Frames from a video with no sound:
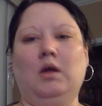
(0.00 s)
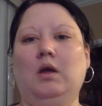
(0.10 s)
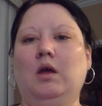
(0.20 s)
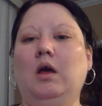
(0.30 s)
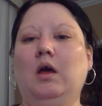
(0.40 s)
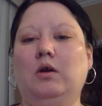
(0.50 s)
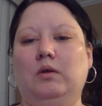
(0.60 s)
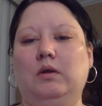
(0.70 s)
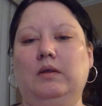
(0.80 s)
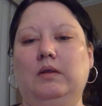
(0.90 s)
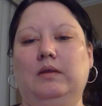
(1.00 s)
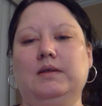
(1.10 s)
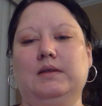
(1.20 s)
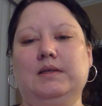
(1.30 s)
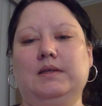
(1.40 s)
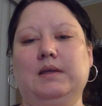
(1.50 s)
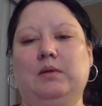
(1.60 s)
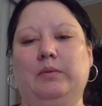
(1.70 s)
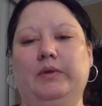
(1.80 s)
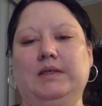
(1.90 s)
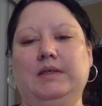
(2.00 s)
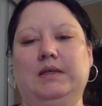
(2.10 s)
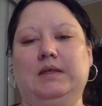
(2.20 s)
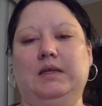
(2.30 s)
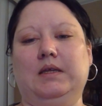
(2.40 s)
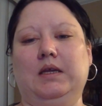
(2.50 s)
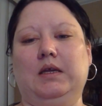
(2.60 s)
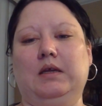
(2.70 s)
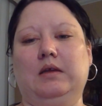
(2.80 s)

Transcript: who the same couple that did the